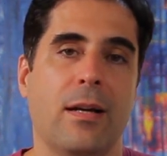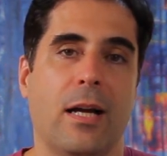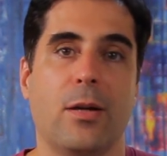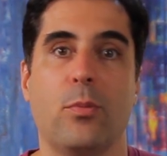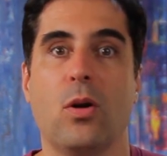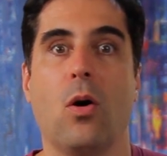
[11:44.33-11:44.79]

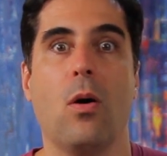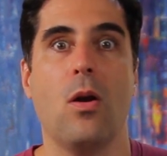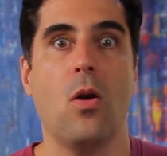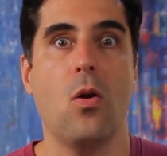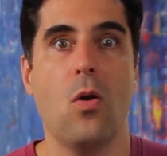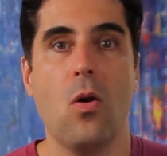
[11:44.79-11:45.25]
and it will go a
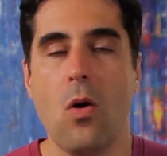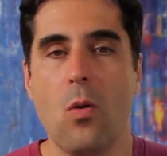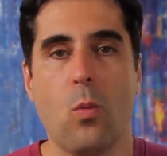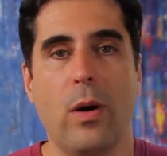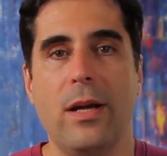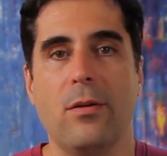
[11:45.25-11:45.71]

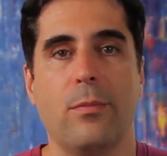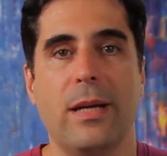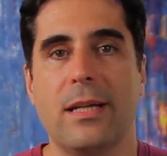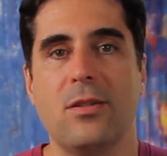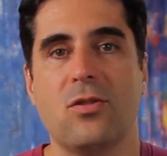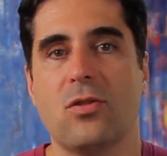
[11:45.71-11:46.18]
long way on
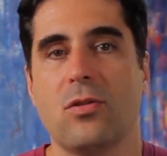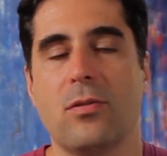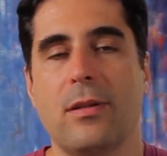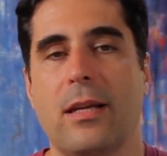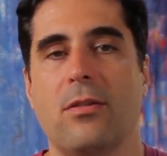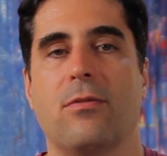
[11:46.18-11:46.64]
making
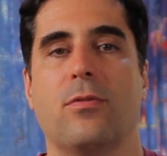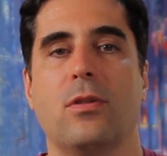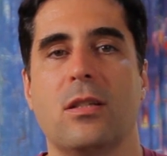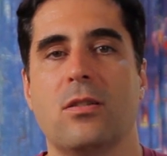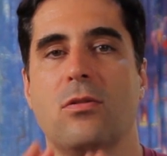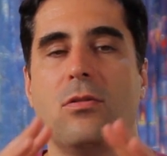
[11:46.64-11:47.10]
sure that your
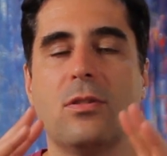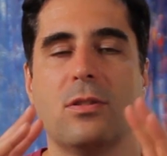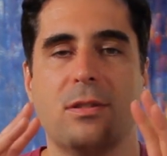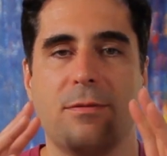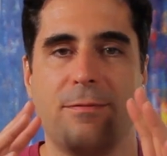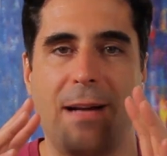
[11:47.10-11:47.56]
footage
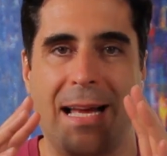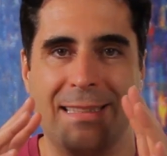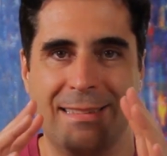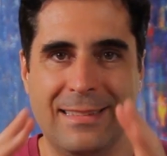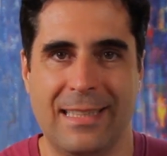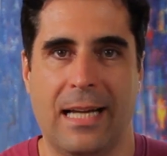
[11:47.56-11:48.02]
looks
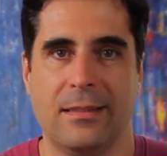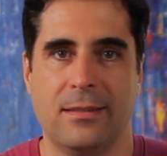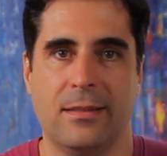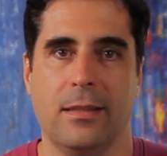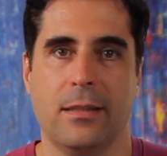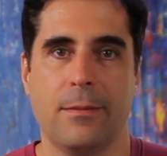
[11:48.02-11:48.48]

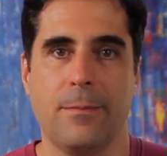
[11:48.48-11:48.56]
fantastic.